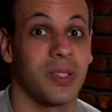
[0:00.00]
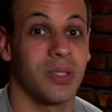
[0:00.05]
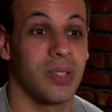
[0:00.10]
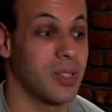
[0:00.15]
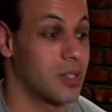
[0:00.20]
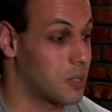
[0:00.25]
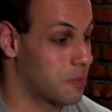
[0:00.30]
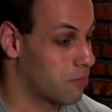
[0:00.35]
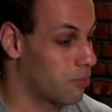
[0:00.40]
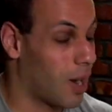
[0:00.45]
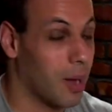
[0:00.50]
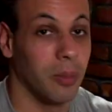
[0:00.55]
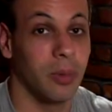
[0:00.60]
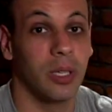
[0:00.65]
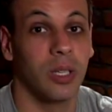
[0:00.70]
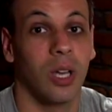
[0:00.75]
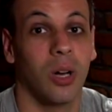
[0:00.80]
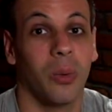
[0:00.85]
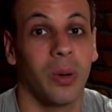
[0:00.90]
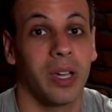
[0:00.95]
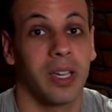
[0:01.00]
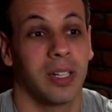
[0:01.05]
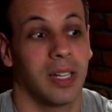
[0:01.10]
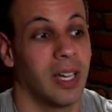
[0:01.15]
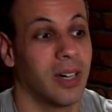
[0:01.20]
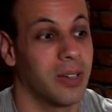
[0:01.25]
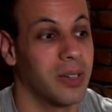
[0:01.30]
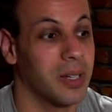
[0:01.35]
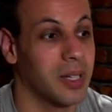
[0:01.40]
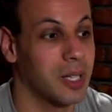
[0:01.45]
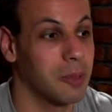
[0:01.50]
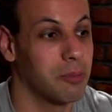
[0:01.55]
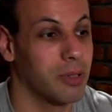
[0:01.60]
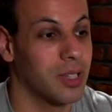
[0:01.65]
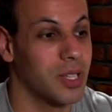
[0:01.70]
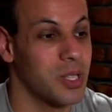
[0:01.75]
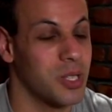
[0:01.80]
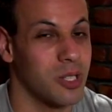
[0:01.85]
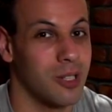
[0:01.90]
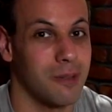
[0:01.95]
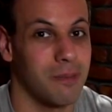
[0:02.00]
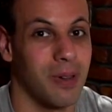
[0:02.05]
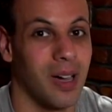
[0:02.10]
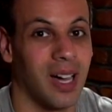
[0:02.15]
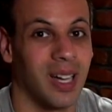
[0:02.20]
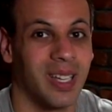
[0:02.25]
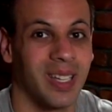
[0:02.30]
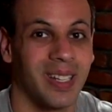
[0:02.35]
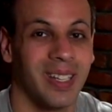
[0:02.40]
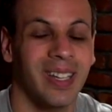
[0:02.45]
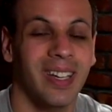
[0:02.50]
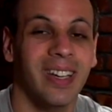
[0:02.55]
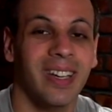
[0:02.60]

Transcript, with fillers: there's probably no way in hell you're going to put this in your pocket.